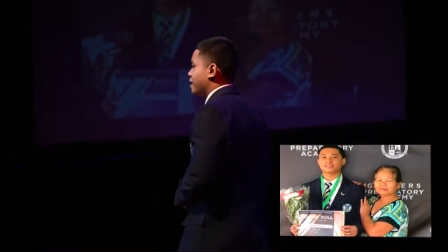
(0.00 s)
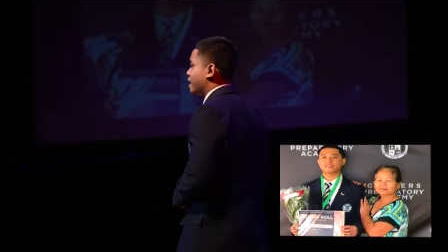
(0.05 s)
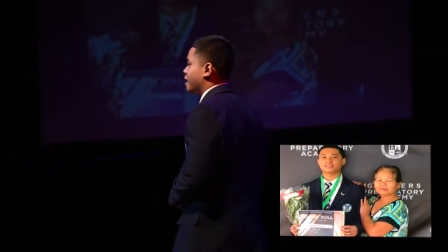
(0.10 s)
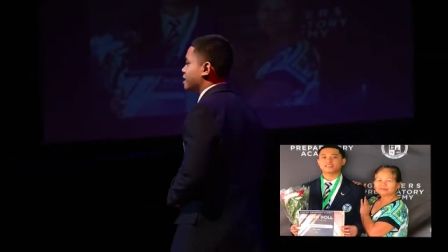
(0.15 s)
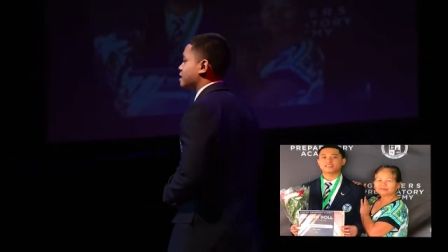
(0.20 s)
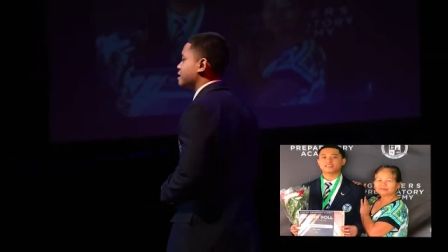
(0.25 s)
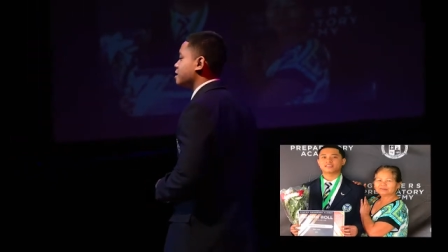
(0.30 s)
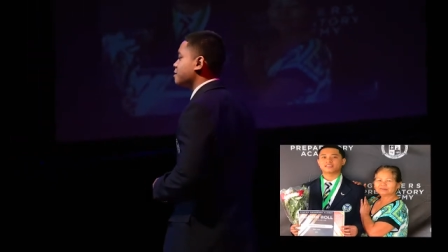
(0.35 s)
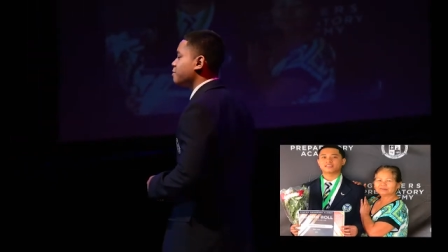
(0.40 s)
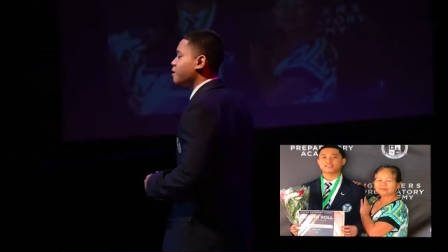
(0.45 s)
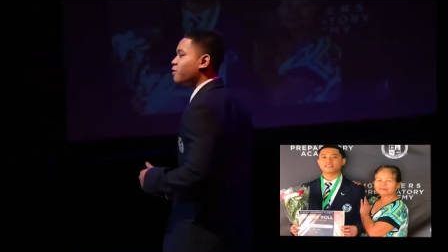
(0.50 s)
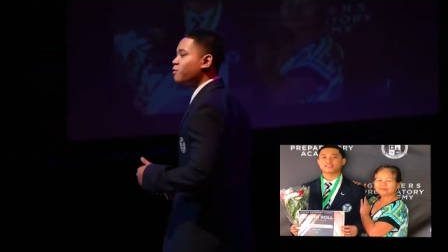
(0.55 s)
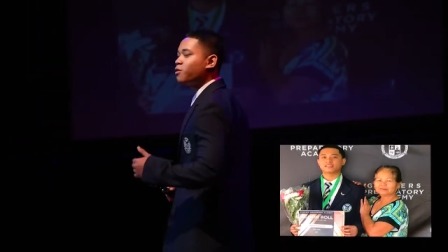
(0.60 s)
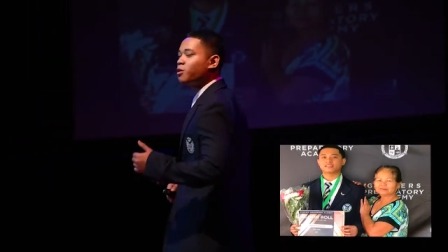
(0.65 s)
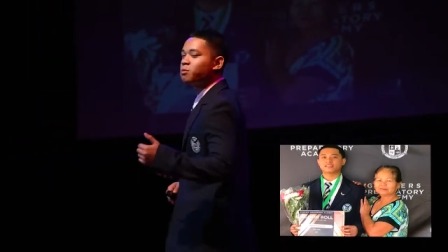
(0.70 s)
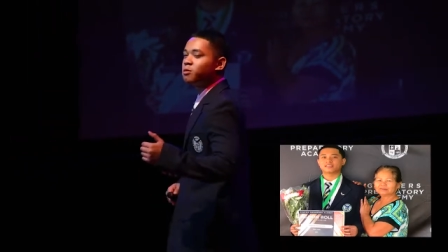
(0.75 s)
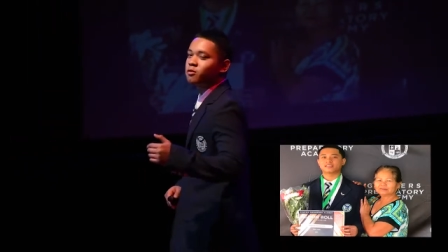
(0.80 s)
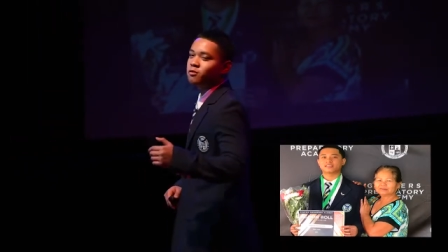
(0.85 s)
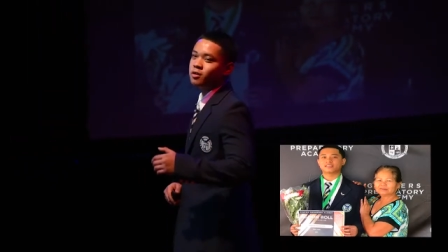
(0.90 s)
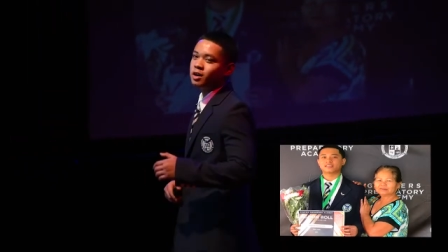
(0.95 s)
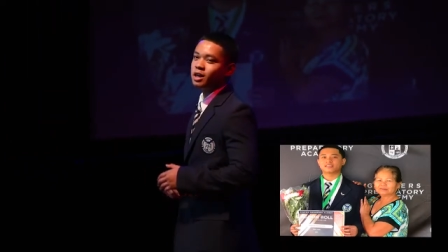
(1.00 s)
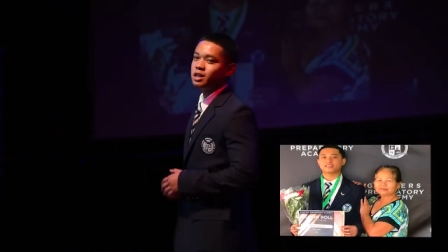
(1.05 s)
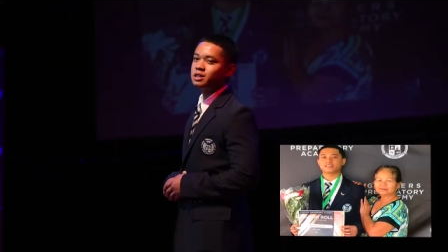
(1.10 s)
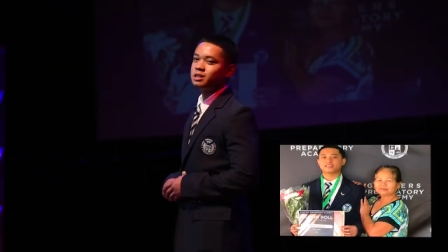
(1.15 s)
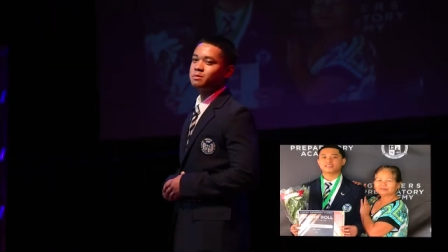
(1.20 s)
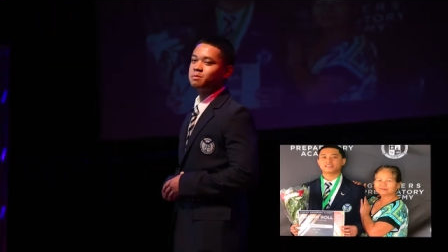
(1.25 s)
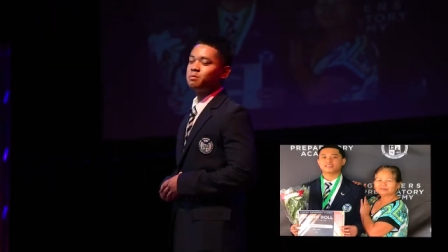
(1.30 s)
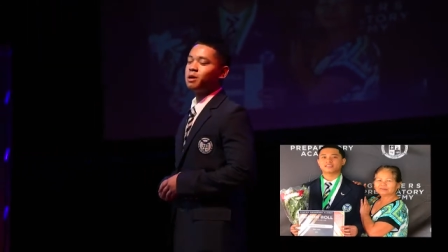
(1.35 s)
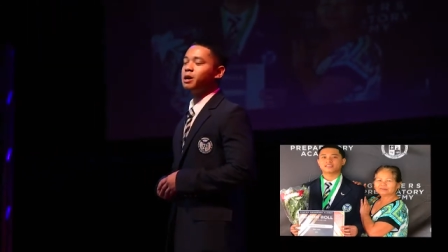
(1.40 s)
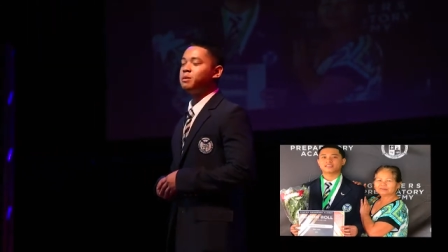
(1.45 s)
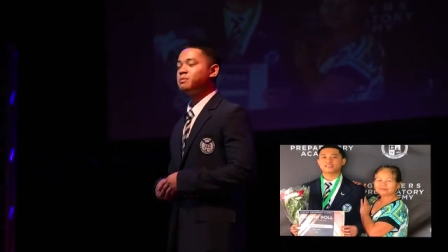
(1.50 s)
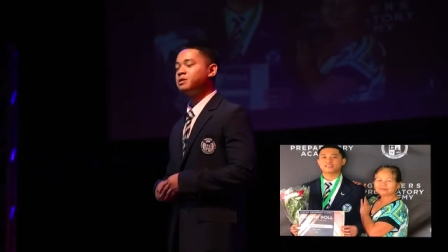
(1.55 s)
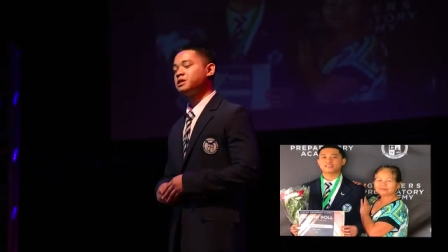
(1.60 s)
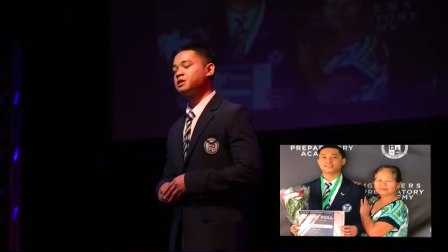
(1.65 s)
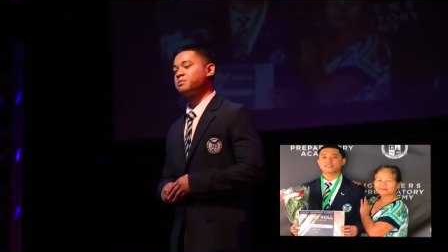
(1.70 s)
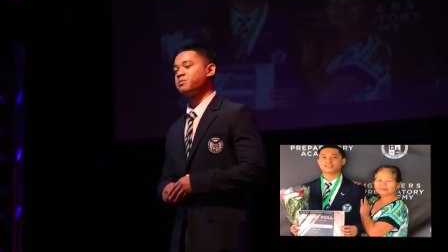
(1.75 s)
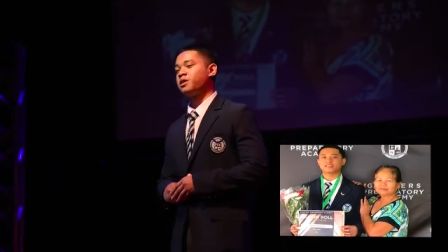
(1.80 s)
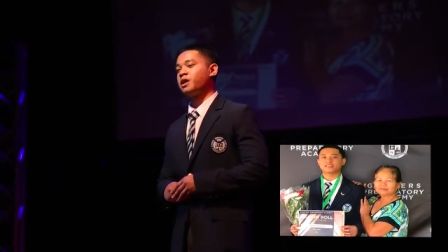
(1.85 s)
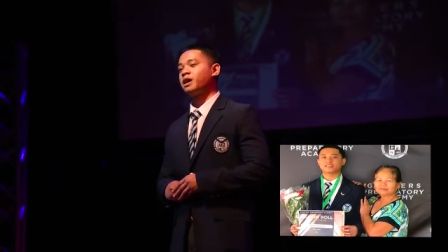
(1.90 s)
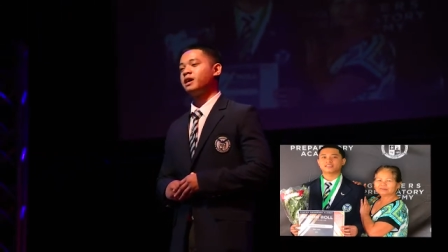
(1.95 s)
and some of my former friends might be
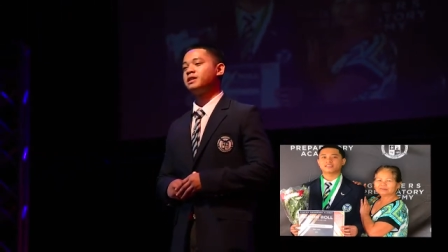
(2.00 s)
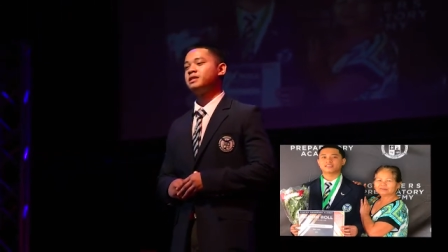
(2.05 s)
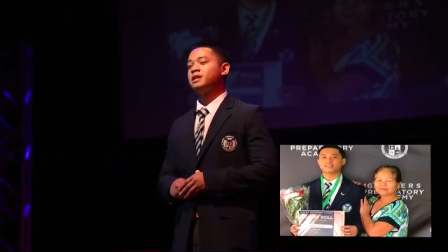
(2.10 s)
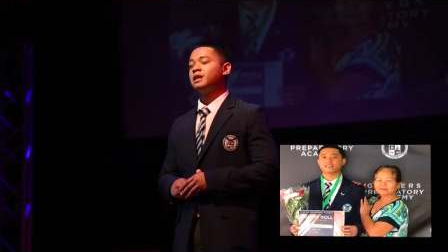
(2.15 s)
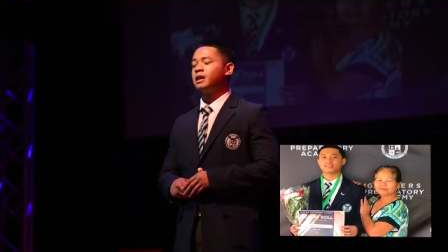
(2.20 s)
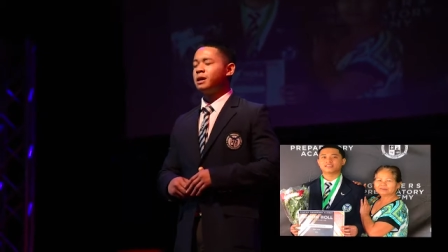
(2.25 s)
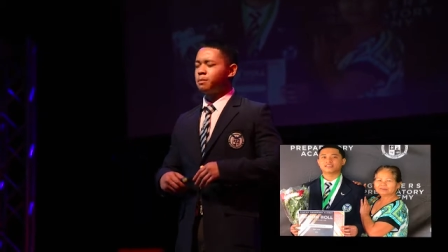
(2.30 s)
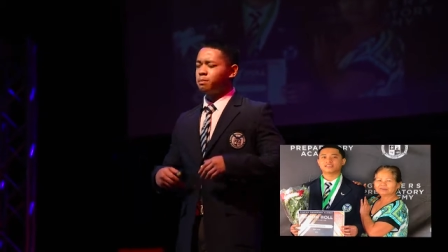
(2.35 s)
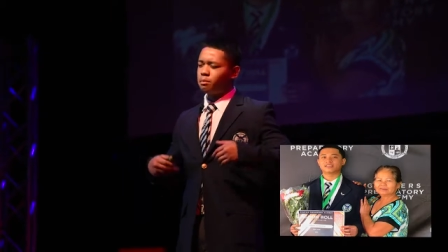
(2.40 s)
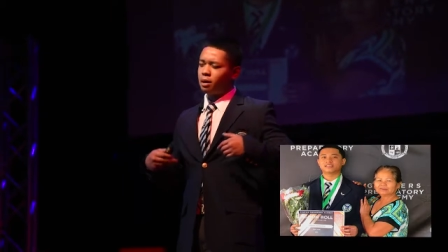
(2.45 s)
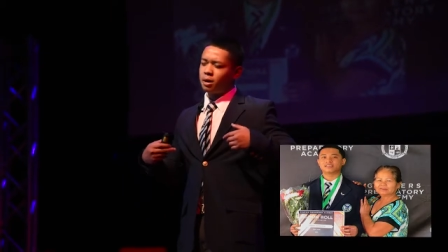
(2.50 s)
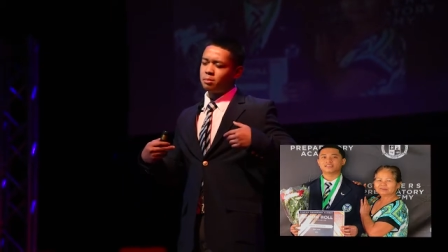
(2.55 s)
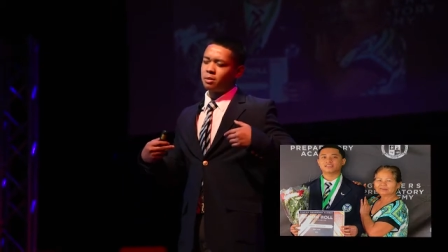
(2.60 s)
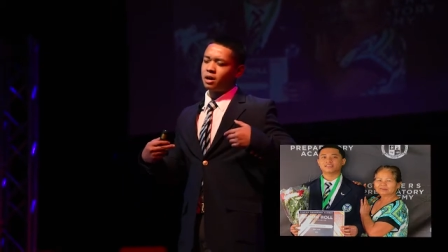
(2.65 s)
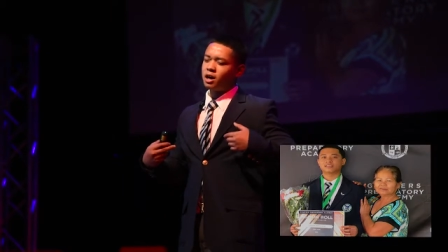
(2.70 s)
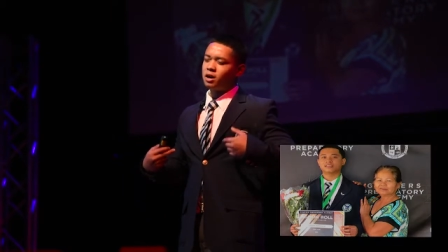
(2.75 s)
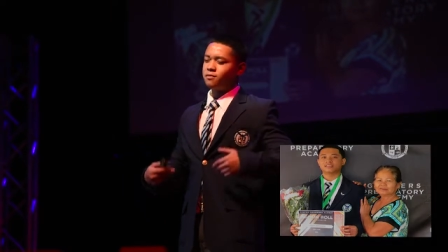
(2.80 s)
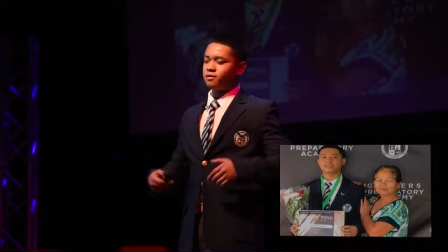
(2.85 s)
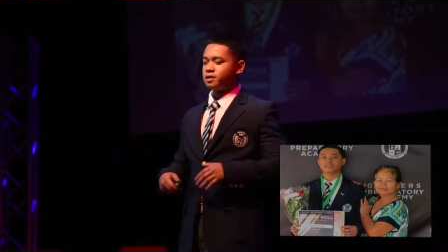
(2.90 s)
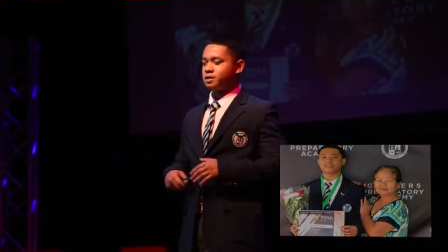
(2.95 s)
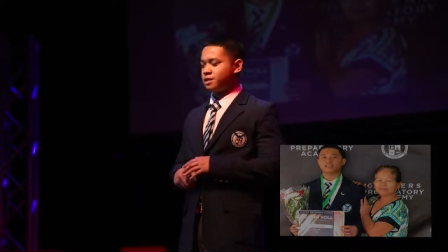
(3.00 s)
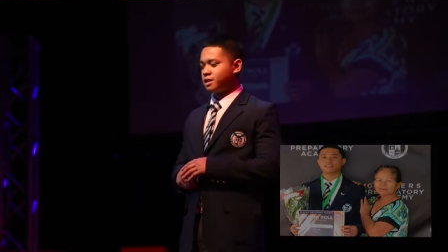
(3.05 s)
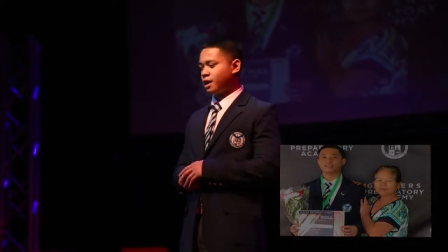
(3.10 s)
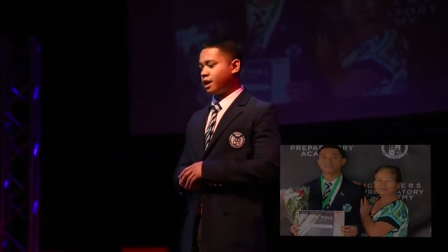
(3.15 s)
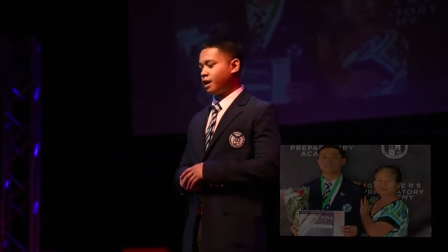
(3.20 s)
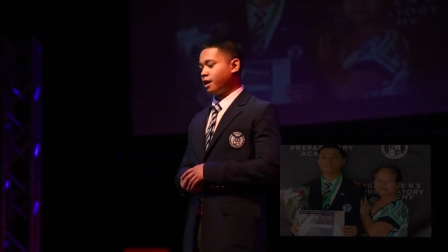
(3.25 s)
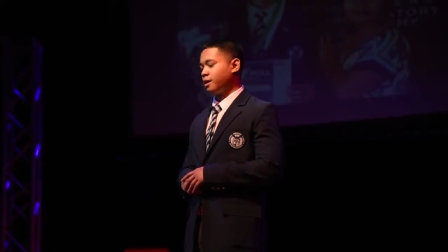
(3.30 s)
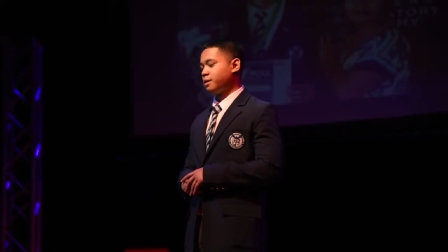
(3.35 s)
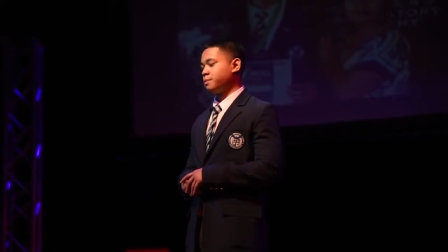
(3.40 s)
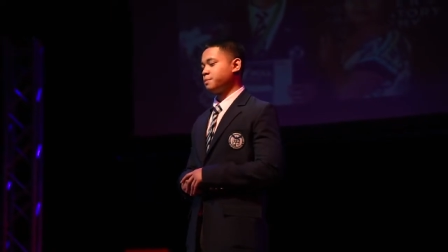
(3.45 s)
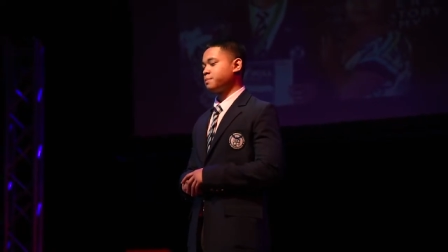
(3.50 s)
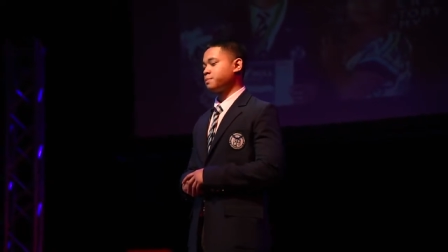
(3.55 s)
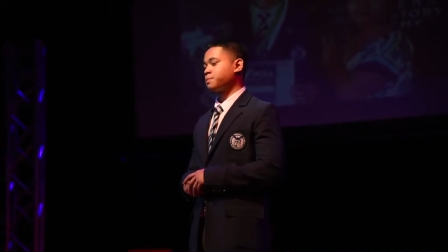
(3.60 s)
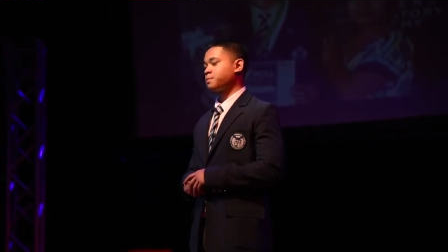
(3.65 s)
surprised by my outfit today.